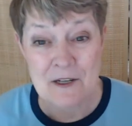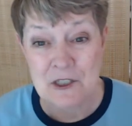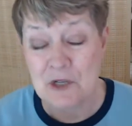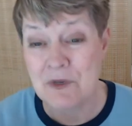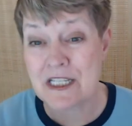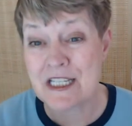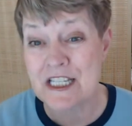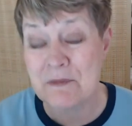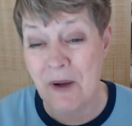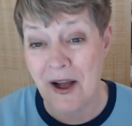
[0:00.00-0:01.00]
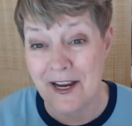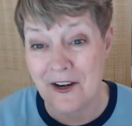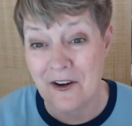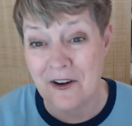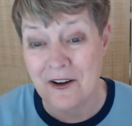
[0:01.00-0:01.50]
to
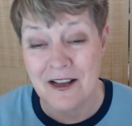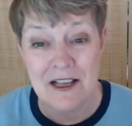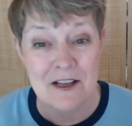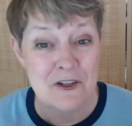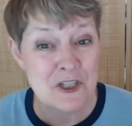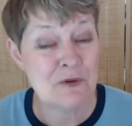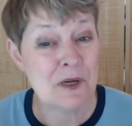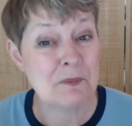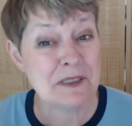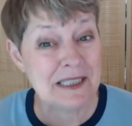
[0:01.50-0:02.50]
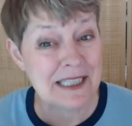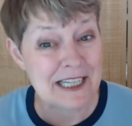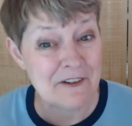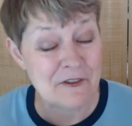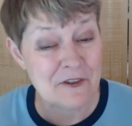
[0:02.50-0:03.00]
inspire, to
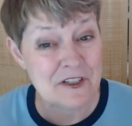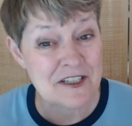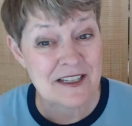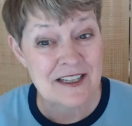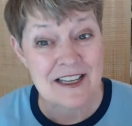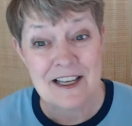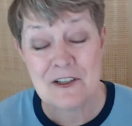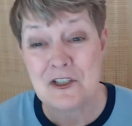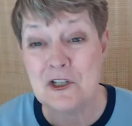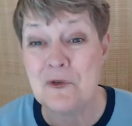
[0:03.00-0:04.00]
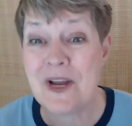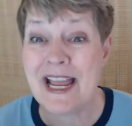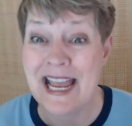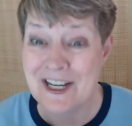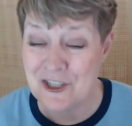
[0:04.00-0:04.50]
uplift, to
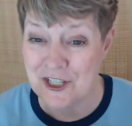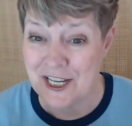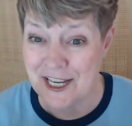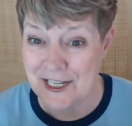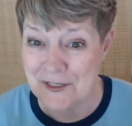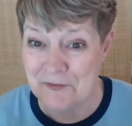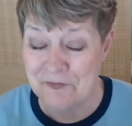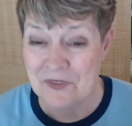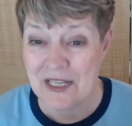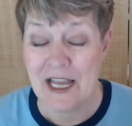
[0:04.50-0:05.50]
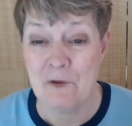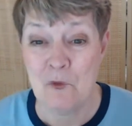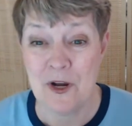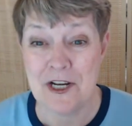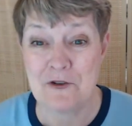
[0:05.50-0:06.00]
educate. And
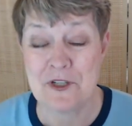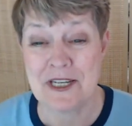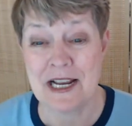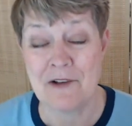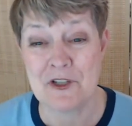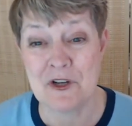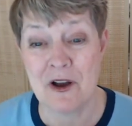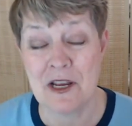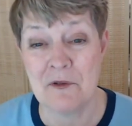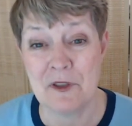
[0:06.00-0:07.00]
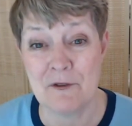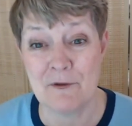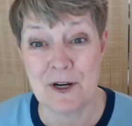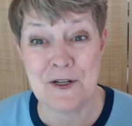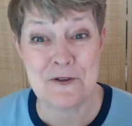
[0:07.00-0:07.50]
one interesting, I was talking with a
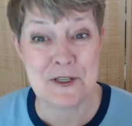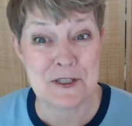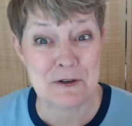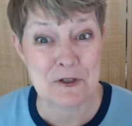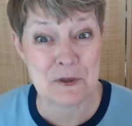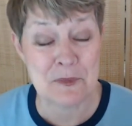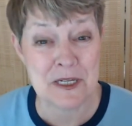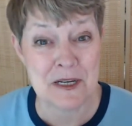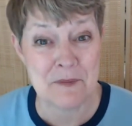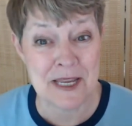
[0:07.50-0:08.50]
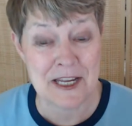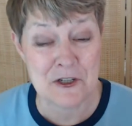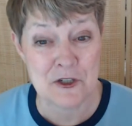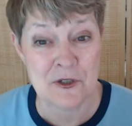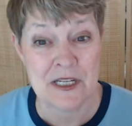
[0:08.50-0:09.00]
friend who's a social media
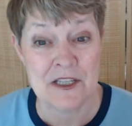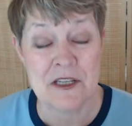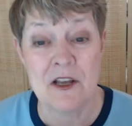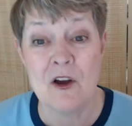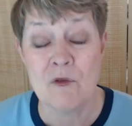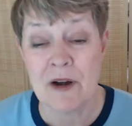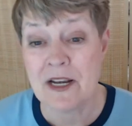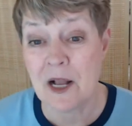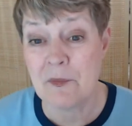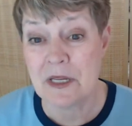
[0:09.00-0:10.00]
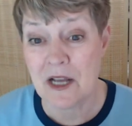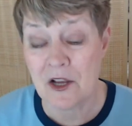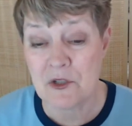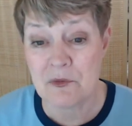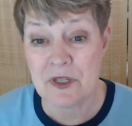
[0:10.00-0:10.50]
manager, is right now,
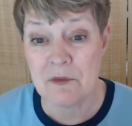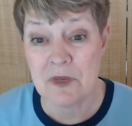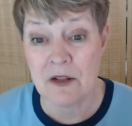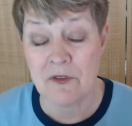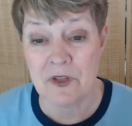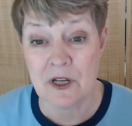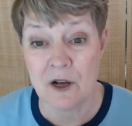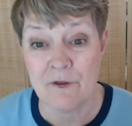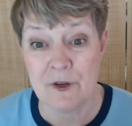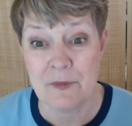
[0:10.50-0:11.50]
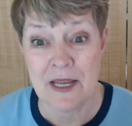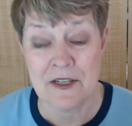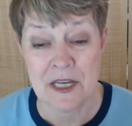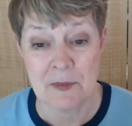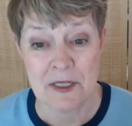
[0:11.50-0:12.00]
because we're in the middle of the COVID
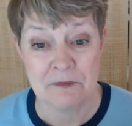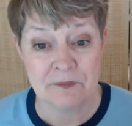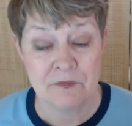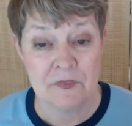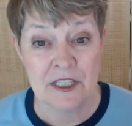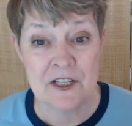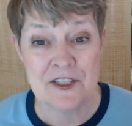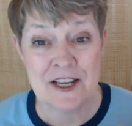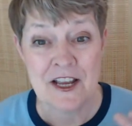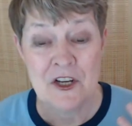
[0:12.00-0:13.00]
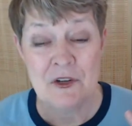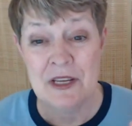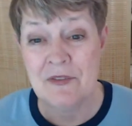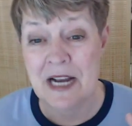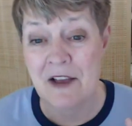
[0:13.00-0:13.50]
pandemic, is you
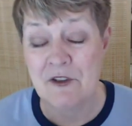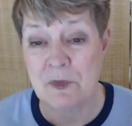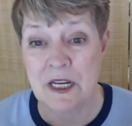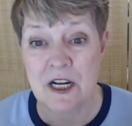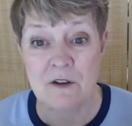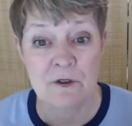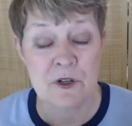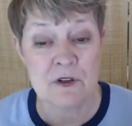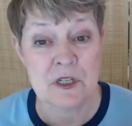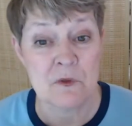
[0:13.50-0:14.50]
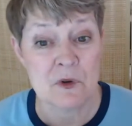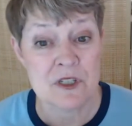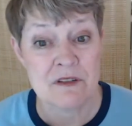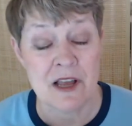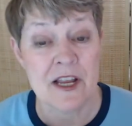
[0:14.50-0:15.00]
even have to be careful using words
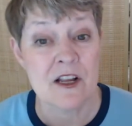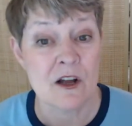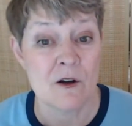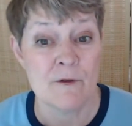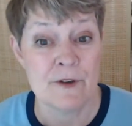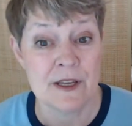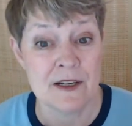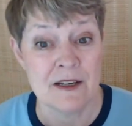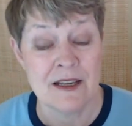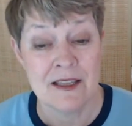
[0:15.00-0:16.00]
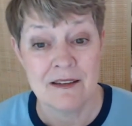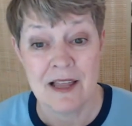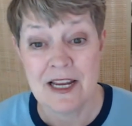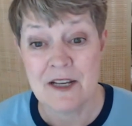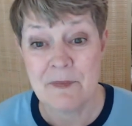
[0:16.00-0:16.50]
like COVID,
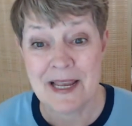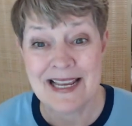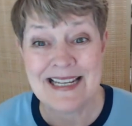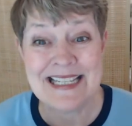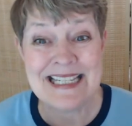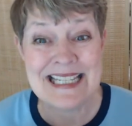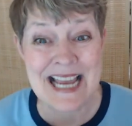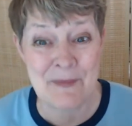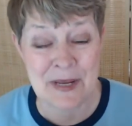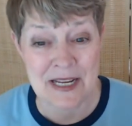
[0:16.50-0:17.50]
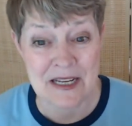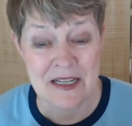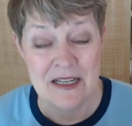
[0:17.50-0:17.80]
like pandemic,